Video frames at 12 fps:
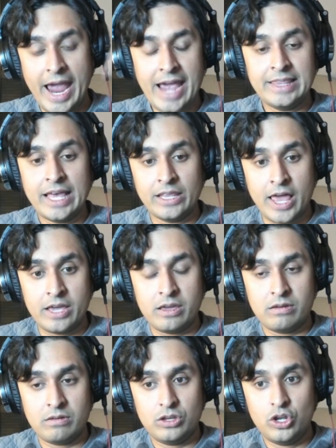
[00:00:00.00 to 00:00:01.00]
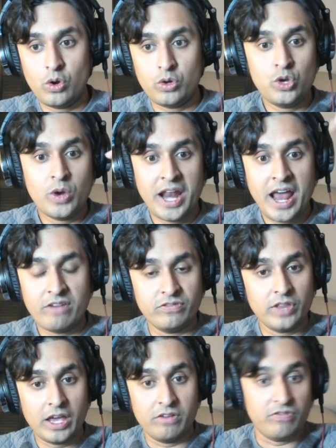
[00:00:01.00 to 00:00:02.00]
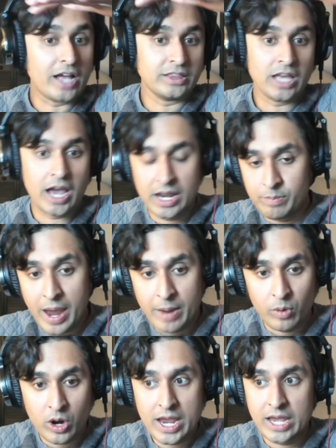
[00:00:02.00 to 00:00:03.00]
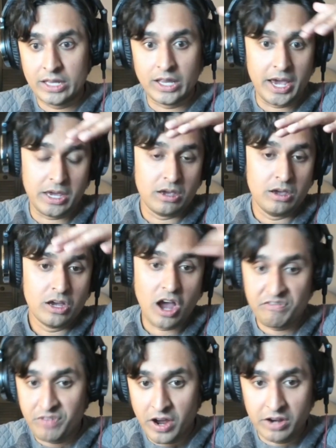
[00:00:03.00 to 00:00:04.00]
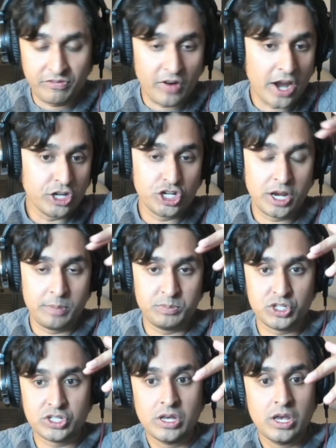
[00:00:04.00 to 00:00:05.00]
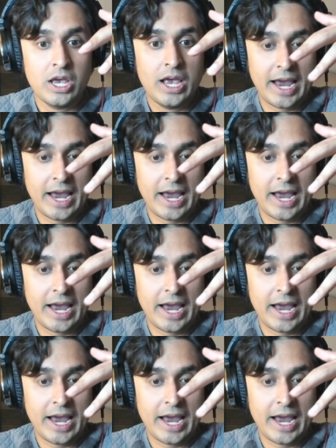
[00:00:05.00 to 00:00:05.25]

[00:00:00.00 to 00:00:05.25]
and that like you know you can have like vata and memory and like kapha and friendships